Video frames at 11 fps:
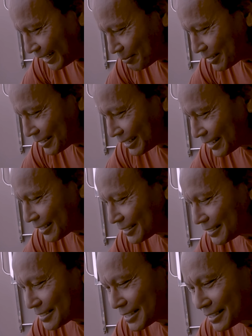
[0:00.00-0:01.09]
mean, like,
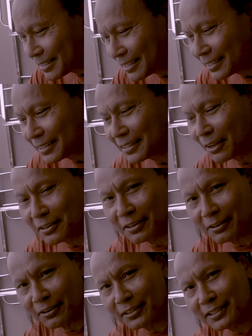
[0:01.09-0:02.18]
is it on
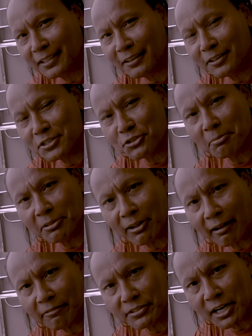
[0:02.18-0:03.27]
a job
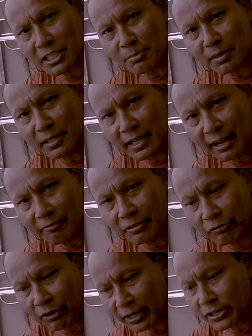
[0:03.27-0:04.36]
advertisement, they have the
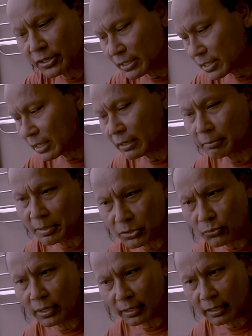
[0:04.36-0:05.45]
rank, they say
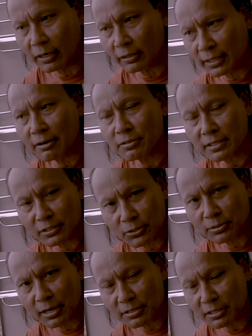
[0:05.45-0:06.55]
between, you know, 1,000 and
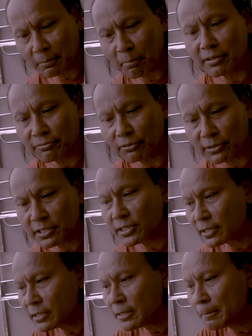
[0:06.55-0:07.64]
2,000 a month, for
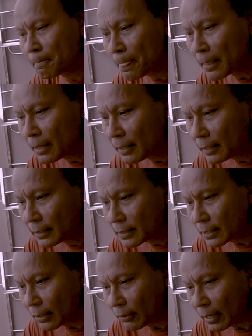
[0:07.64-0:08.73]
instance.
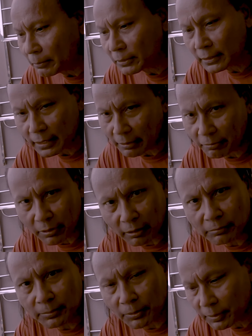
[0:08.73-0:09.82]
So I'm
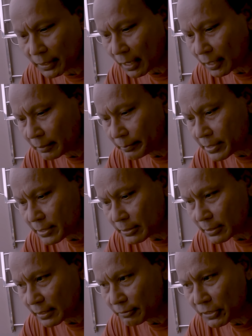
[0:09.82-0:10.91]
comfortable with that,
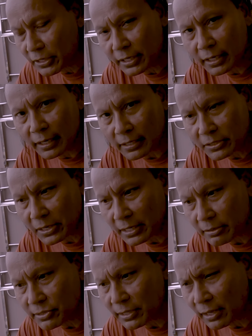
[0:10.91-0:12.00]
because living here, that's kind
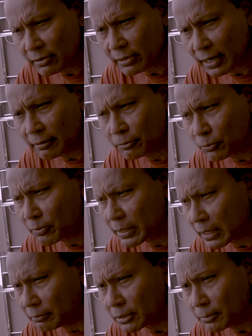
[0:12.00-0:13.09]
of salary, I would be
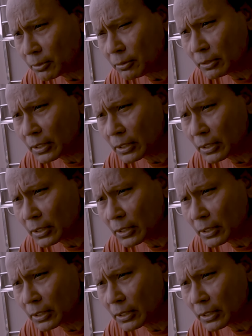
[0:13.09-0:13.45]
comfortable.